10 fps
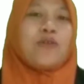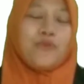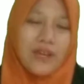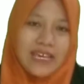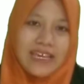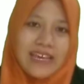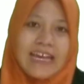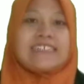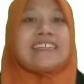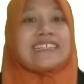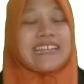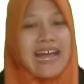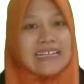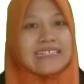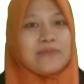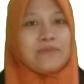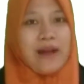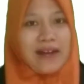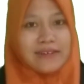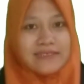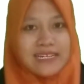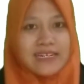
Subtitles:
we discuss about